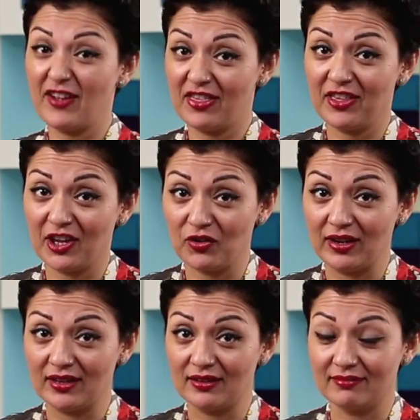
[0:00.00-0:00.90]
fifth
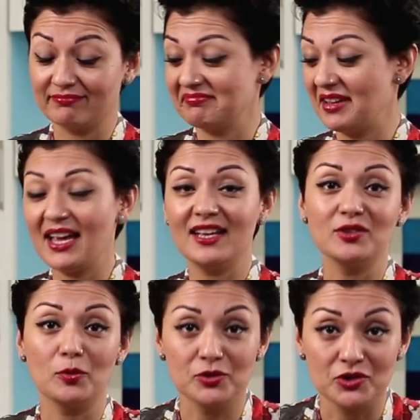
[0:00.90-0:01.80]
ingredient
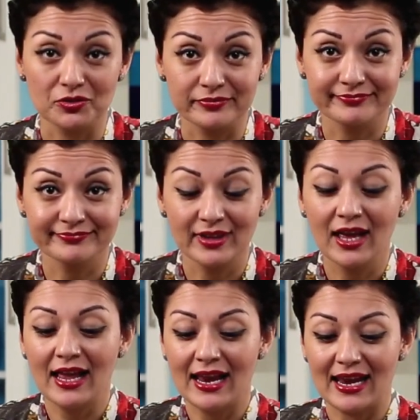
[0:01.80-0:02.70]
is optional.
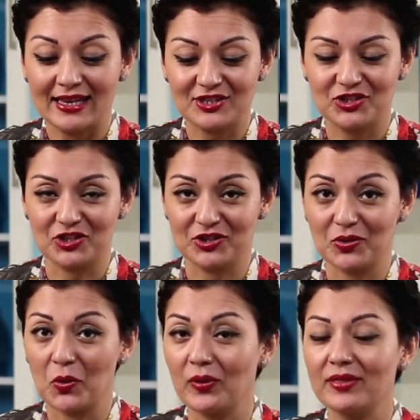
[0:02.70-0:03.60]
Let's start
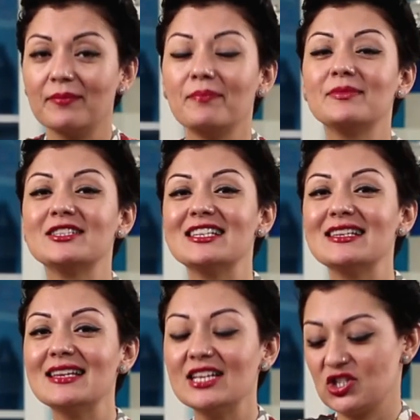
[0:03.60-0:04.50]
with a
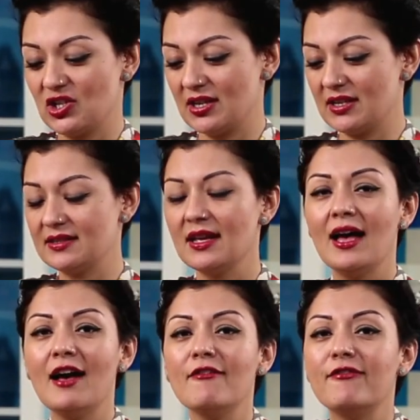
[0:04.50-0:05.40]
delicious,
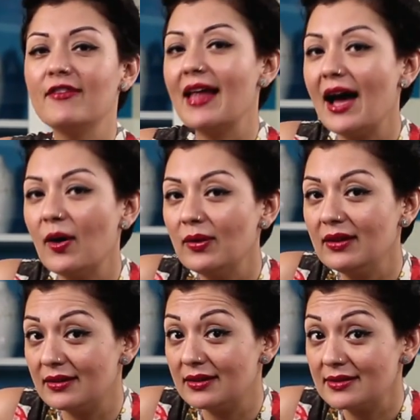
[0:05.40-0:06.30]

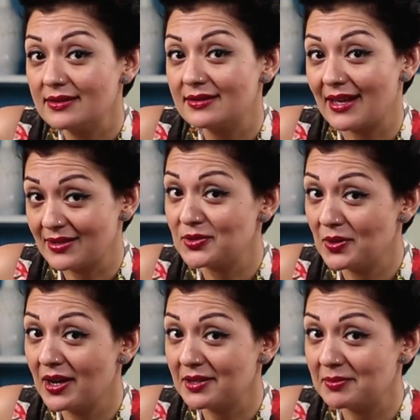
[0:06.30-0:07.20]
flourless, yes,
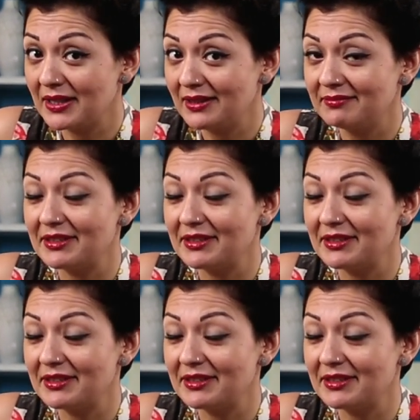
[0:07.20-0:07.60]
you heard me,